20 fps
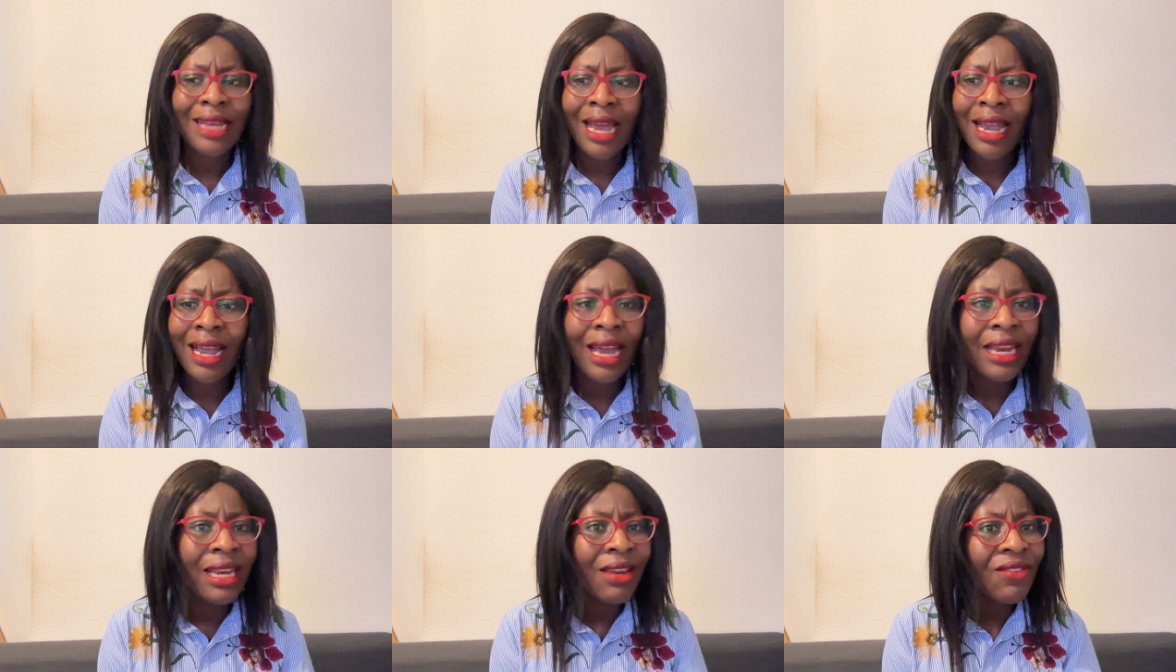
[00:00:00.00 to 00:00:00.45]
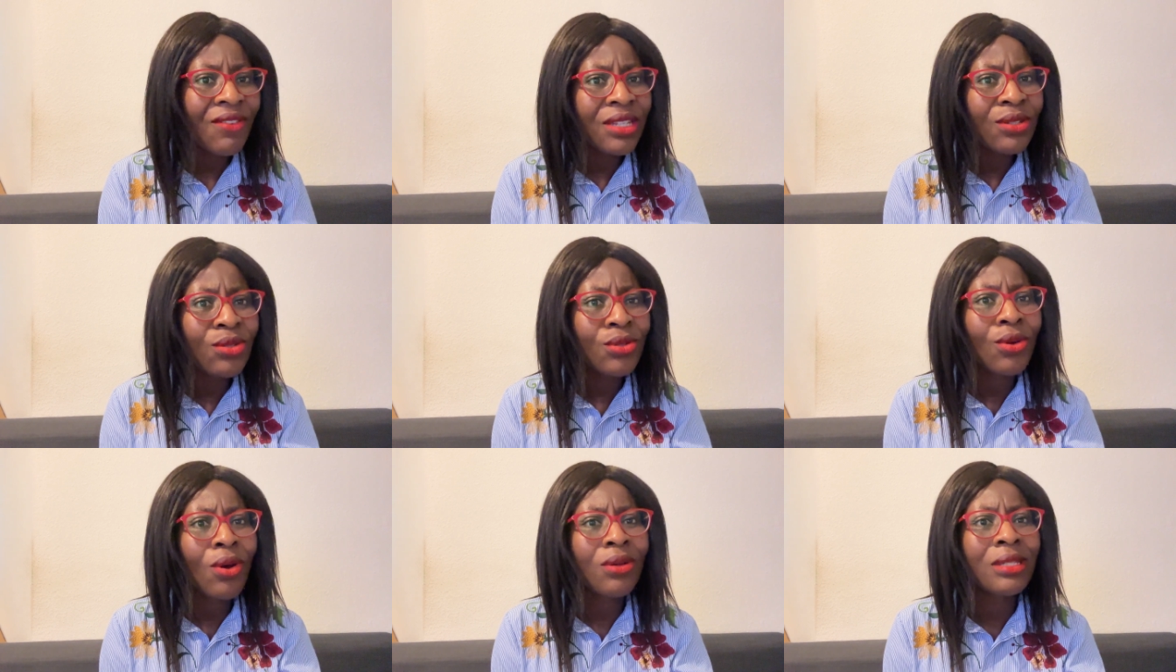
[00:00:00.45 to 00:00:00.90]
I can even
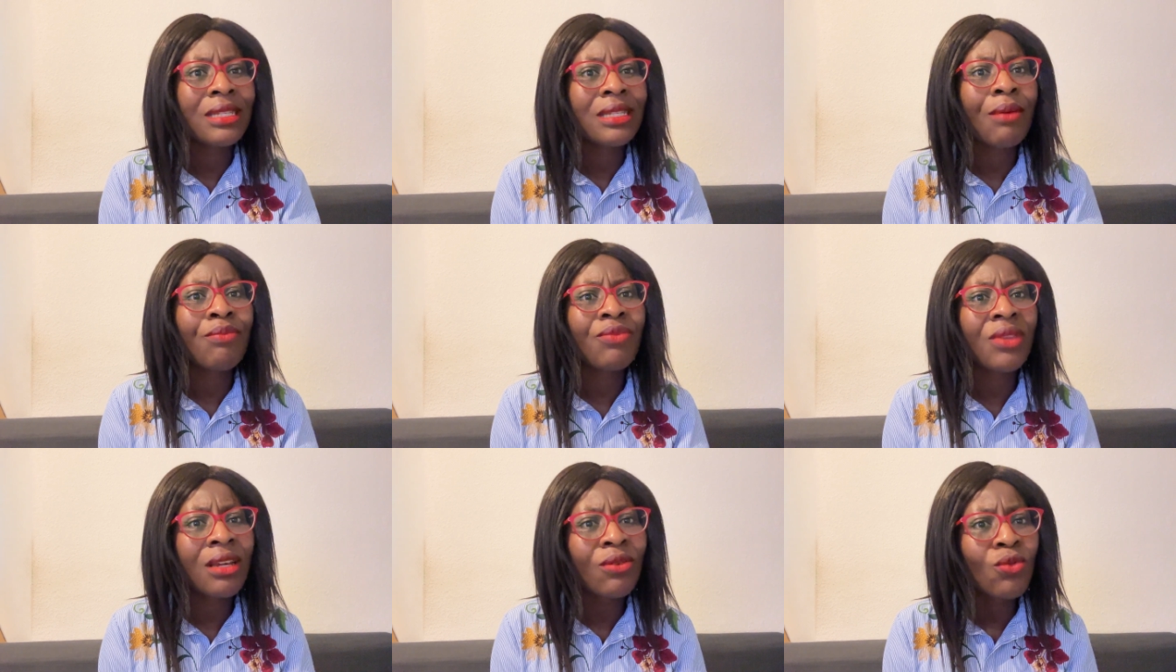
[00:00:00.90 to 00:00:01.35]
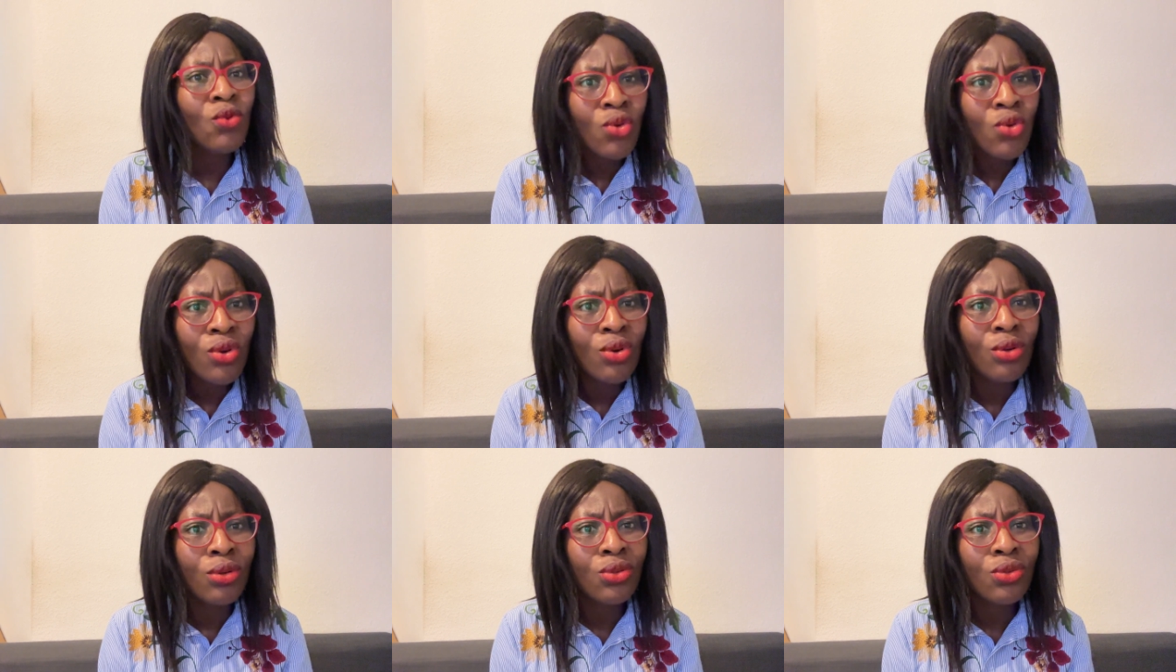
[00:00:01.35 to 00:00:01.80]
source something.
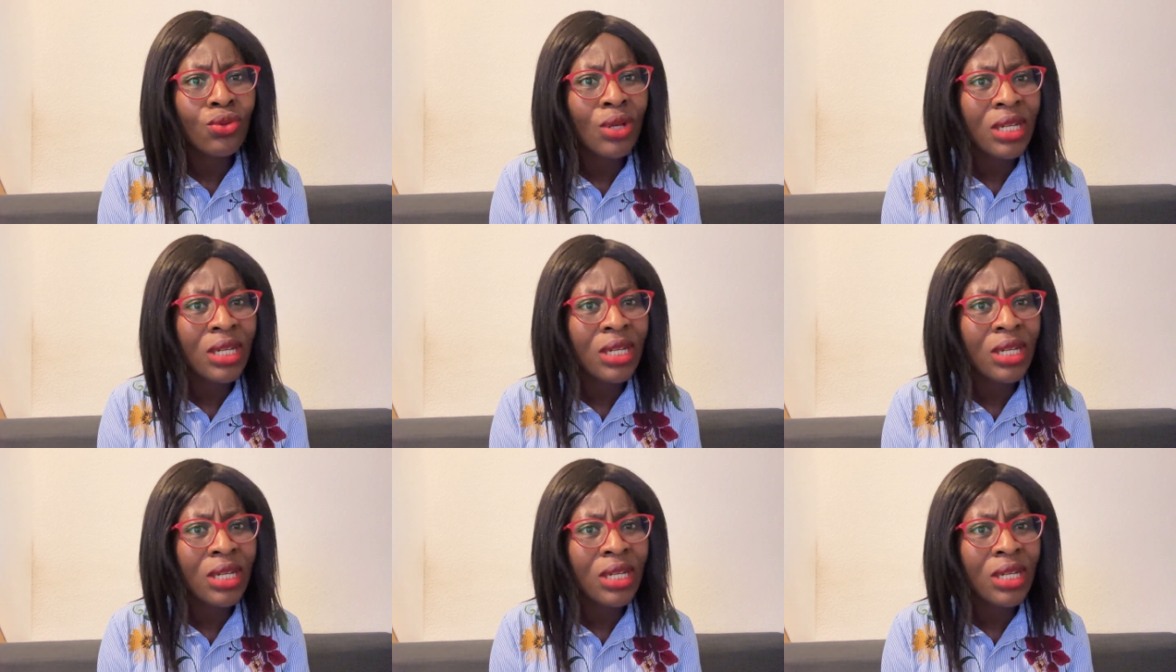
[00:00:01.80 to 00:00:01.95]
Google